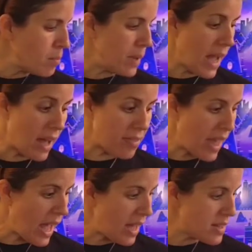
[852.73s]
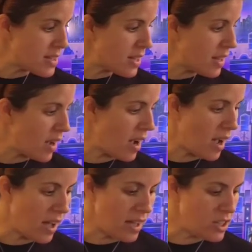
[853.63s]
Beyond that,
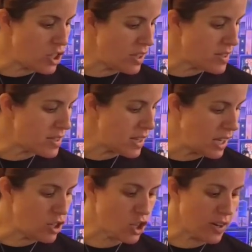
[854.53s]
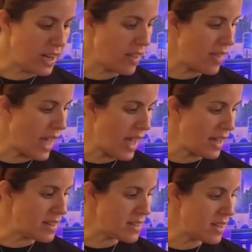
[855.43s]
just ensuring
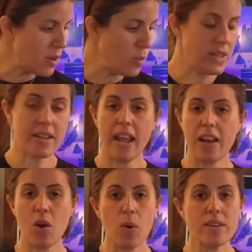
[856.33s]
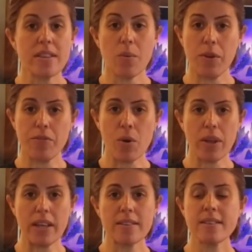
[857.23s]
that we stay on course, that we
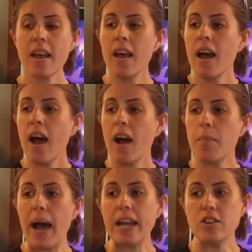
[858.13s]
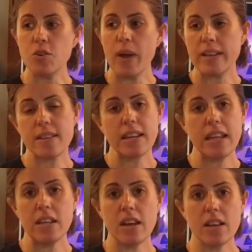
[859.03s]
focus. I do ask that
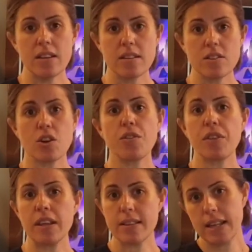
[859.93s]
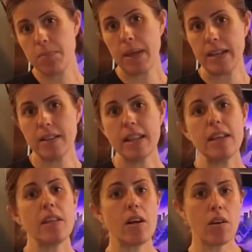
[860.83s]
he does certain things independently,
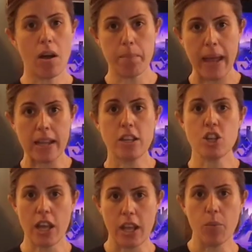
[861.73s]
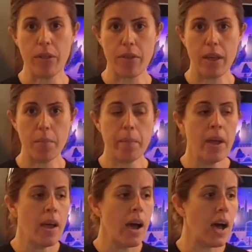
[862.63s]
and then I'll come back and check it with him
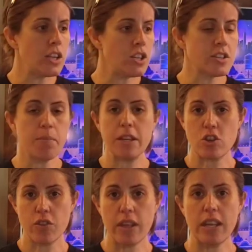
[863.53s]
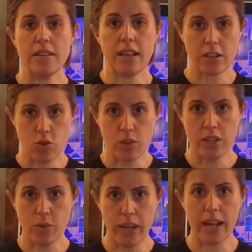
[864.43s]
just to make sure that he's actually
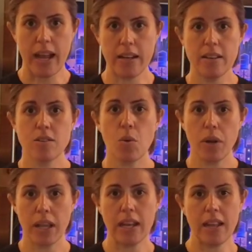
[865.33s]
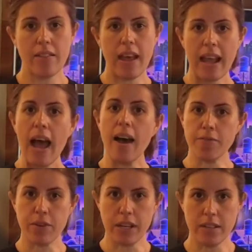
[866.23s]
doing it on his own and getting that
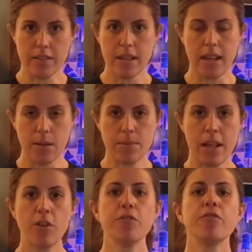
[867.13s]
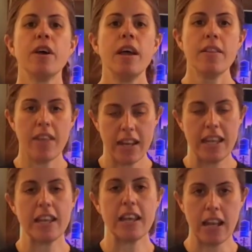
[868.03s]
confidence in himself that
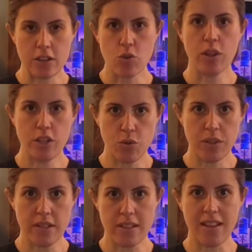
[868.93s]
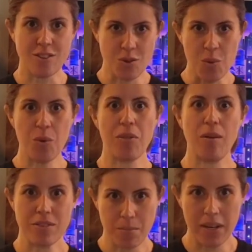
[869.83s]
he can actually do these things without
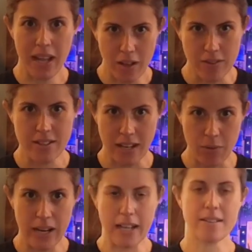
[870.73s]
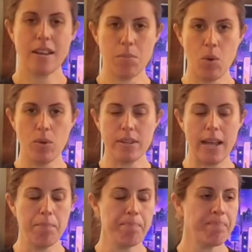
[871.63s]
somebody else sitting right next to him the whole
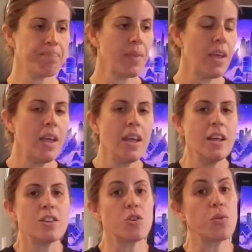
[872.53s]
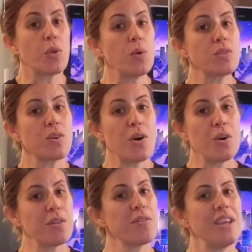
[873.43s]
time. So those are
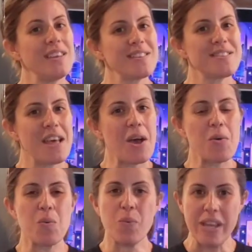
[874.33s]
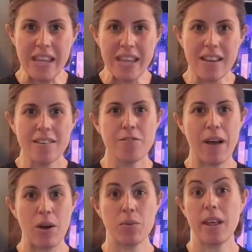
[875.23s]
all the things that we
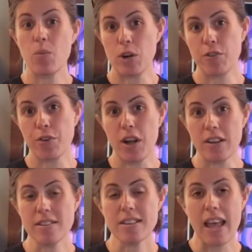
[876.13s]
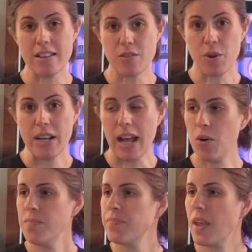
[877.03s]
found that work for us as of right
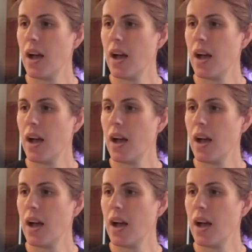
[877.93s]
now.